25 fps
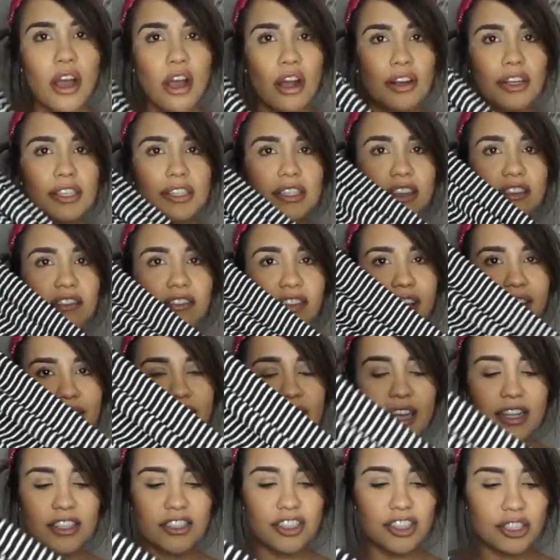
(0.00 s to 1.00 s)
or stuff
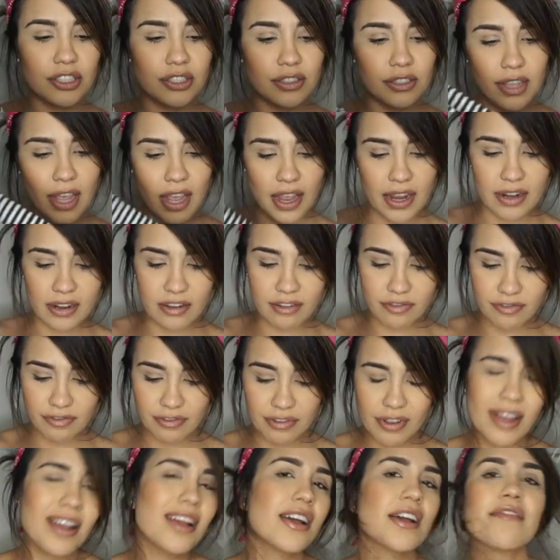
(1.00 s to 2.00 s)
like that. Just kind of
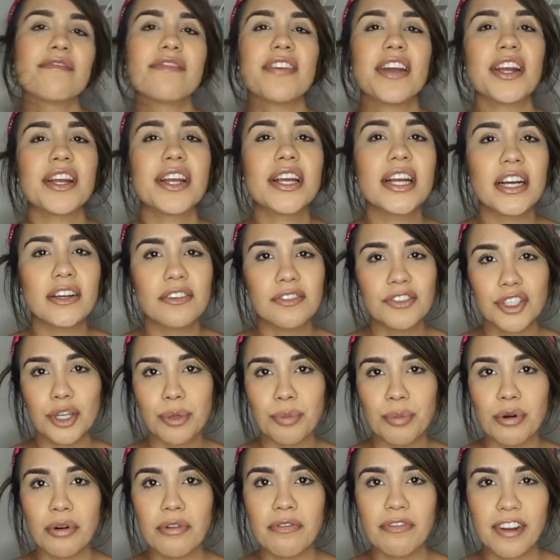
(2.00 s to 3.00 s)
very
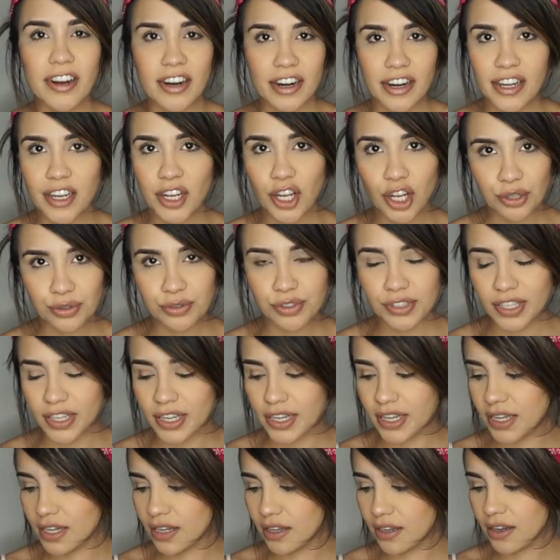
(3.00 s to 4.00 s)
comfortable, very
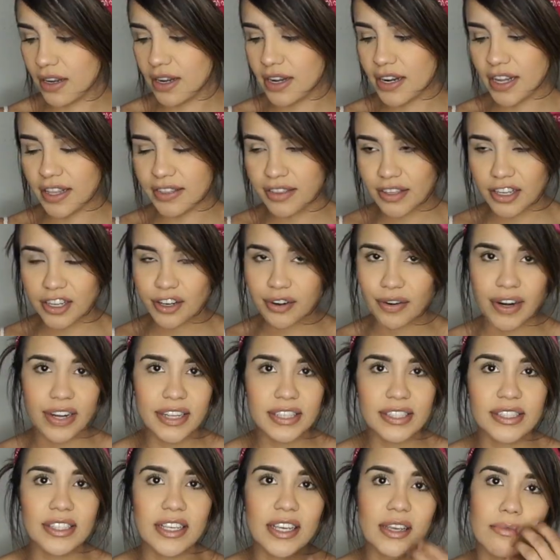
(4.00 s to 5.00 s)
cozy, nothing
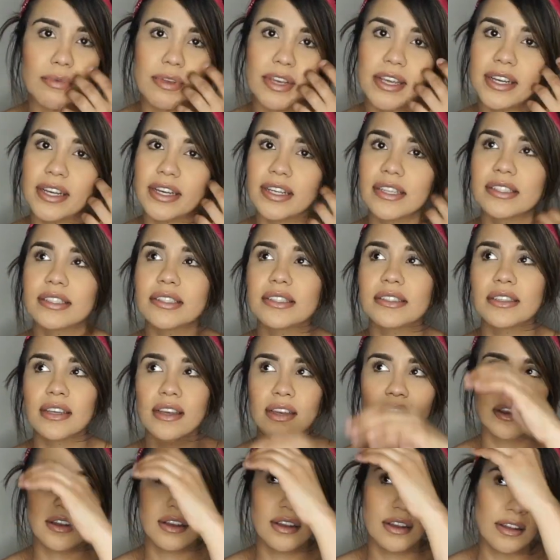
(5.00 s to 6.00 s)
crazy, because
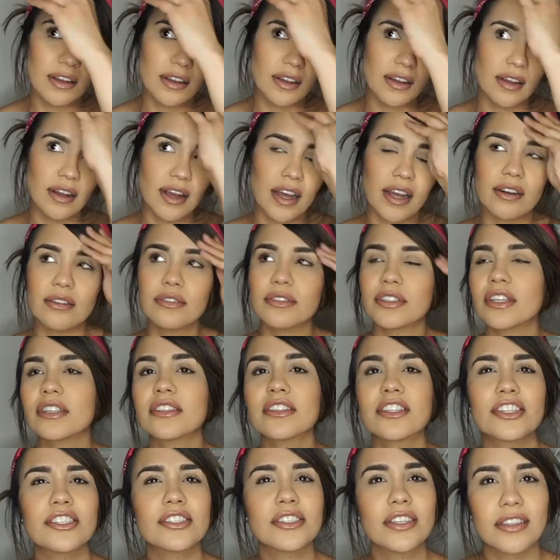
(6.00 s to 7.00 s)
I don't
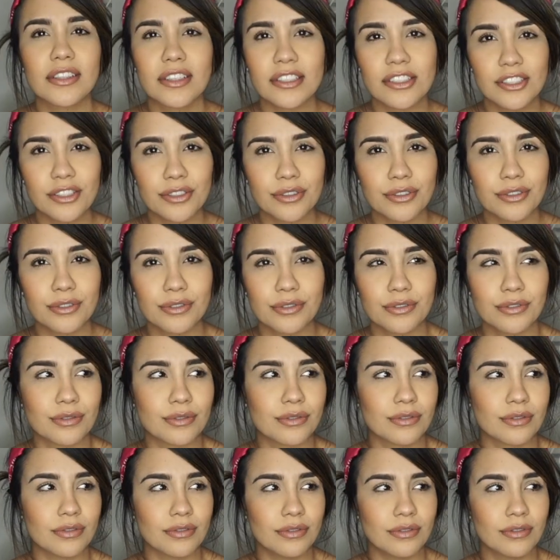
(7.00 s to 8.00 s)
think there's nothing
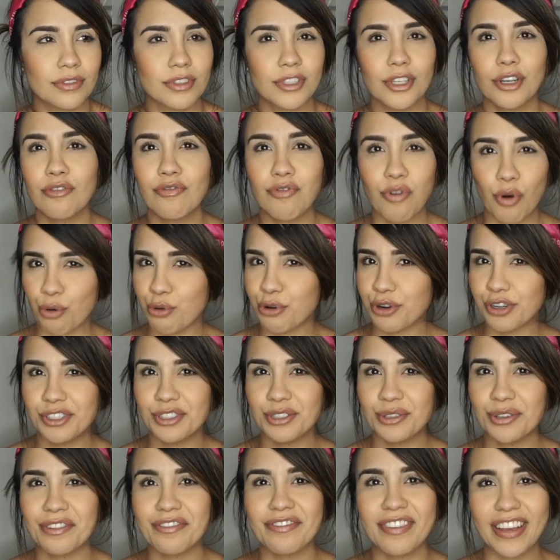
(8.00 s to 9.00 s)
to look forward
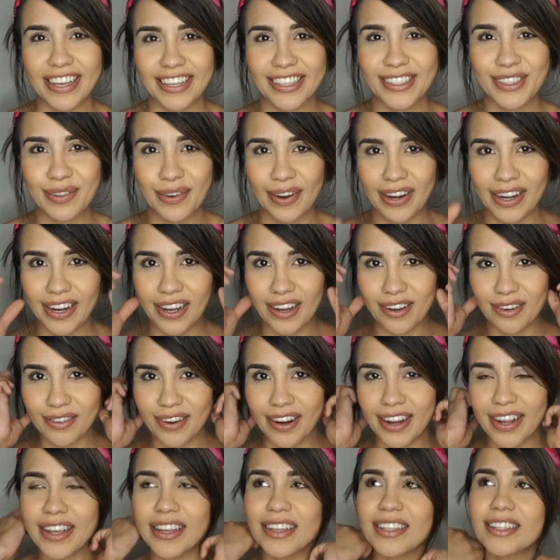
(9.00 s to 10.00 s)
to in Vegas right now,
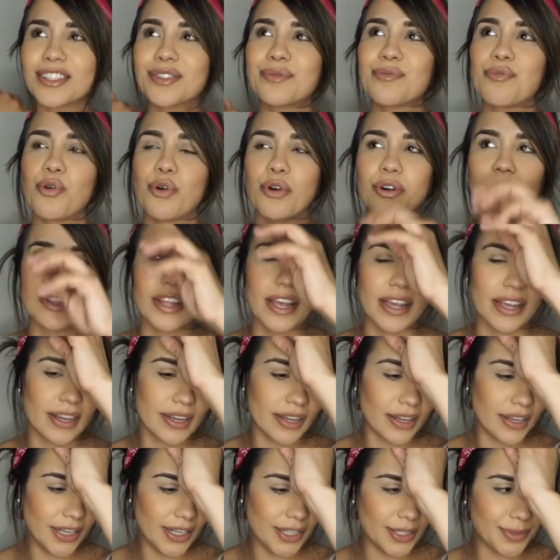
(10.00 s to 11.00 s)
right? It's more
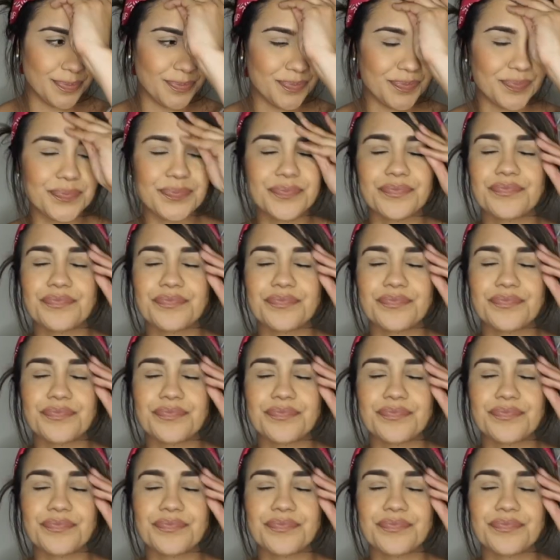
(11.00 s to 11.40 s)
like a